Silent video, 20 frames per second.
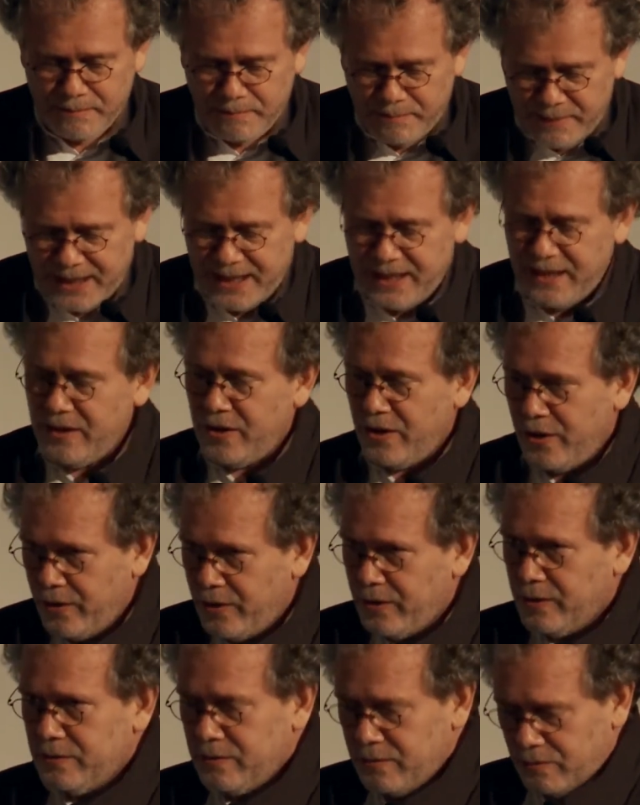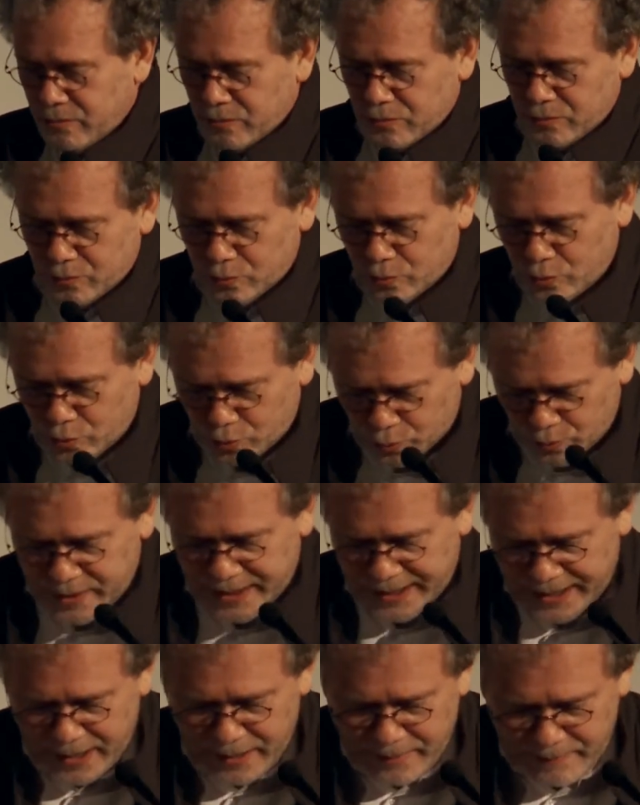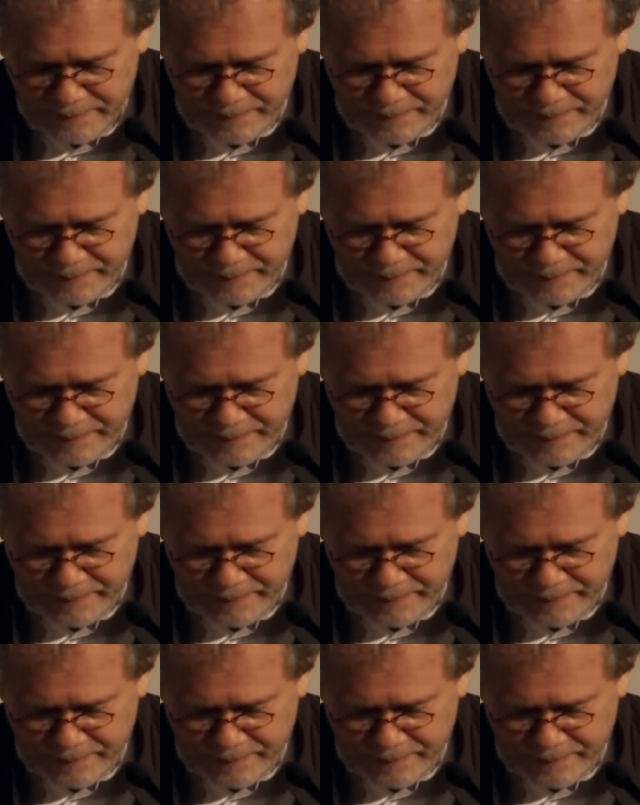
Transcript: be heard today.